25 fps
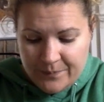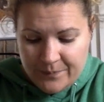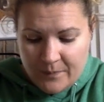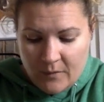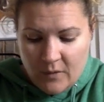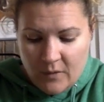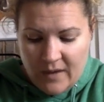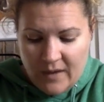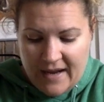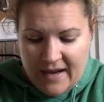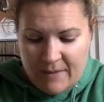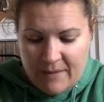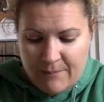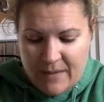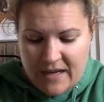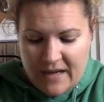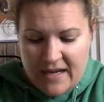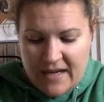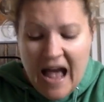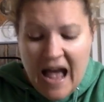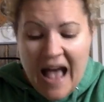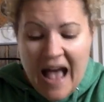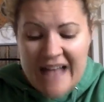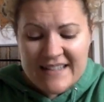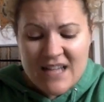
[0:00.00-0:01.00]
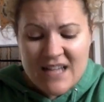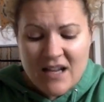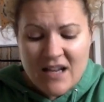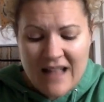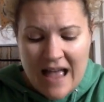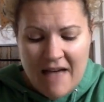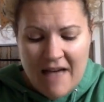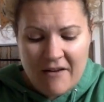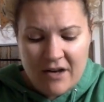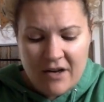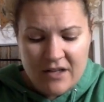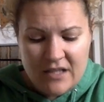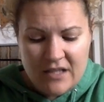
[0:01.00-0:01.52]
Okay, Betty. I saw
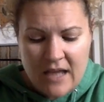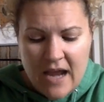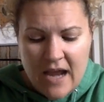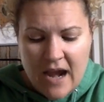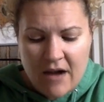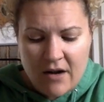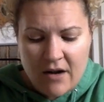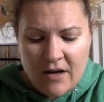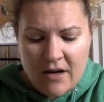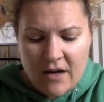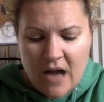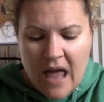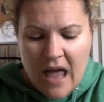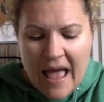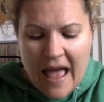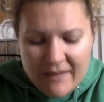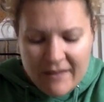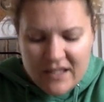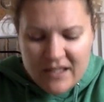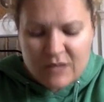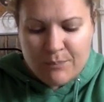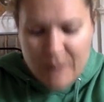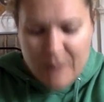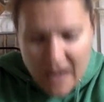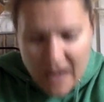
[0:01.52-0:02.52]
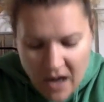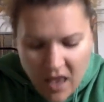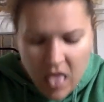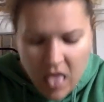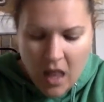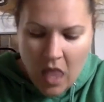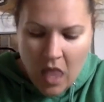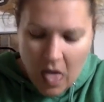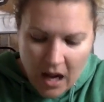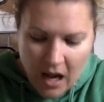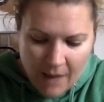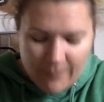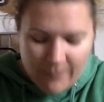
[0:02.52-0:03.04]
Alice
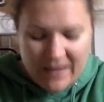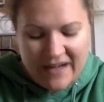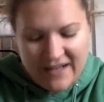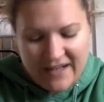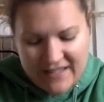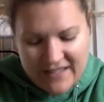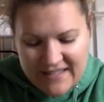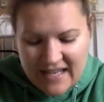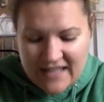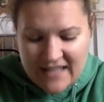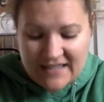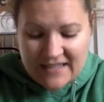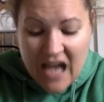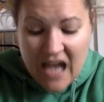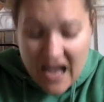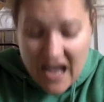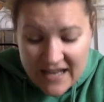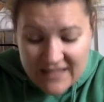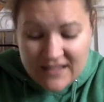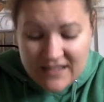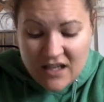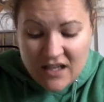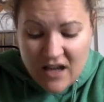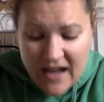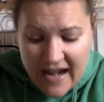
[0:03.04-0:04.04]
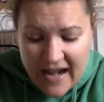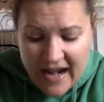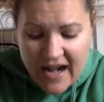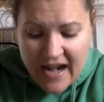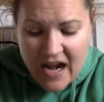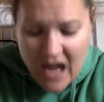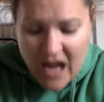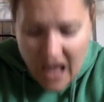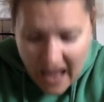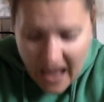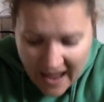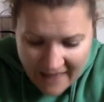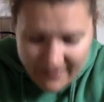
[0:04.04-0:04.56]
Barrow. Betty says, I saw
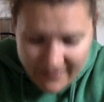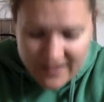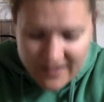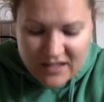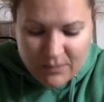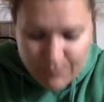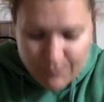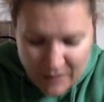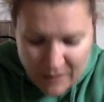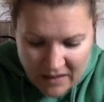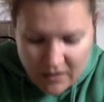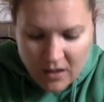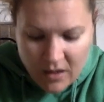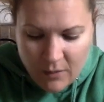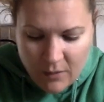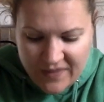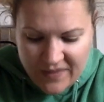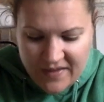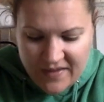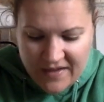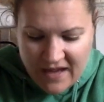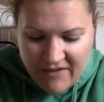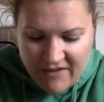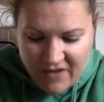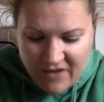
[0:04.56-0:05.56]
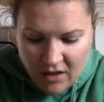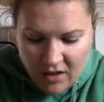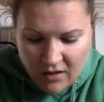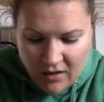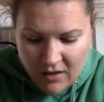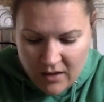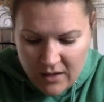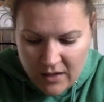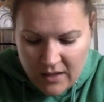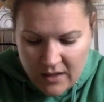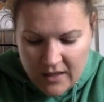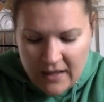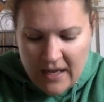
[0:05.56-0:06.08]
Alice Barrow with the devil.
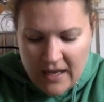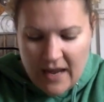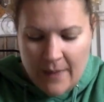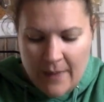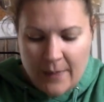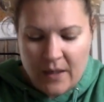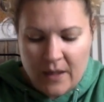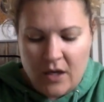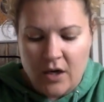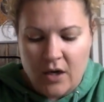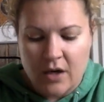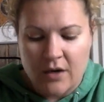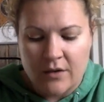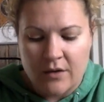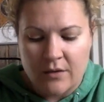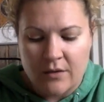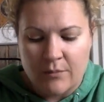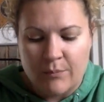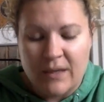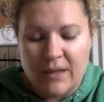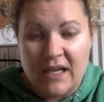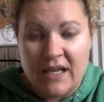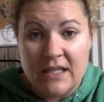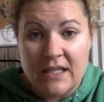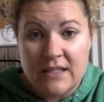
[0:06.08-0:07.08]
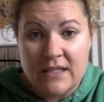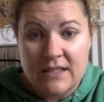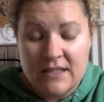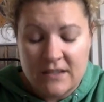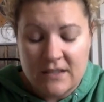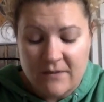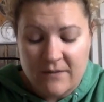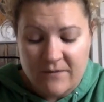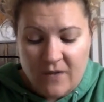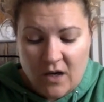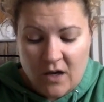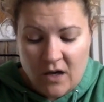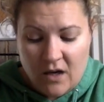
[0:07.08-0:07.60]
And the curtain begins to
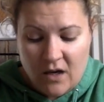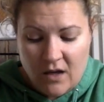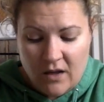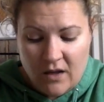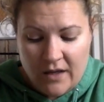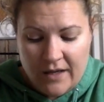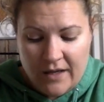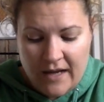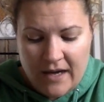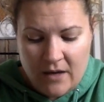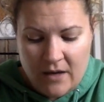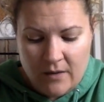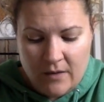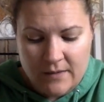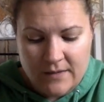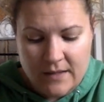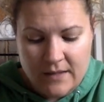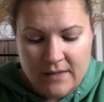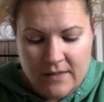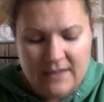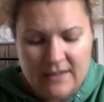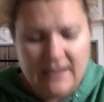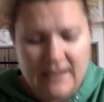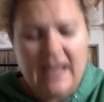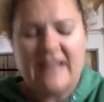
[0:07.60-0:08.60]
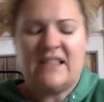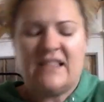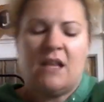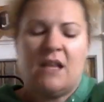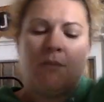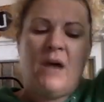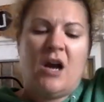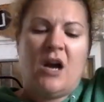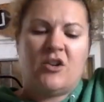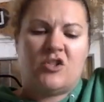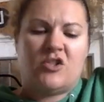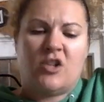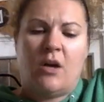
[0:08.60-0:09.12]
fall. And Hale says, let the
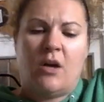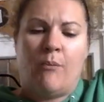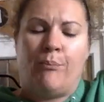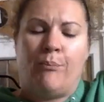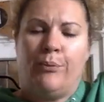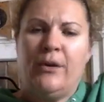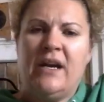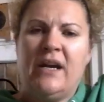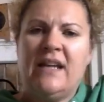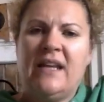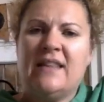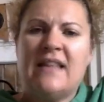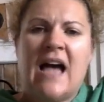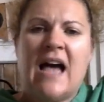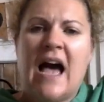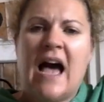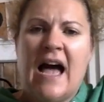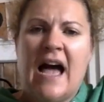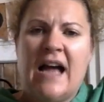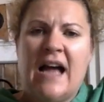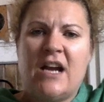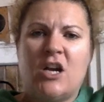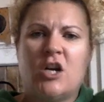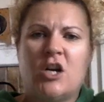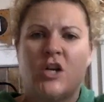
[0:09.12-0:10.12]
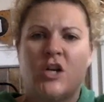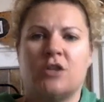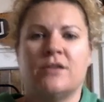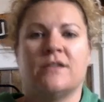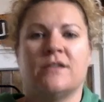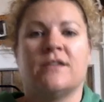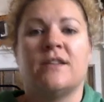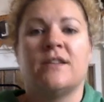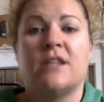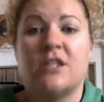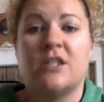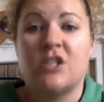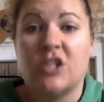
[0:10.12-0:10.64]
marshal bring the
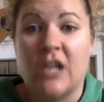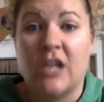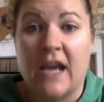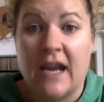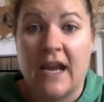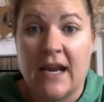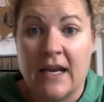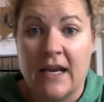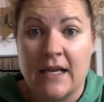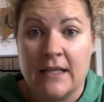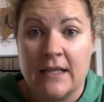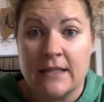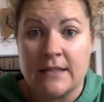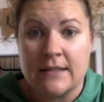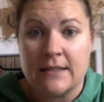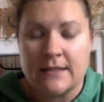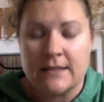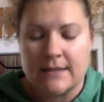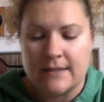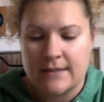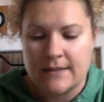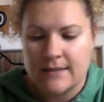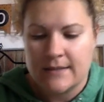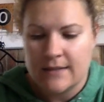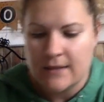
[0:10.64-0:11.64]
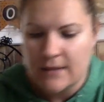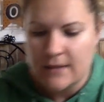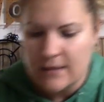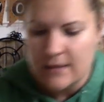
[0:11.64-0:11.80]
irons, the chains.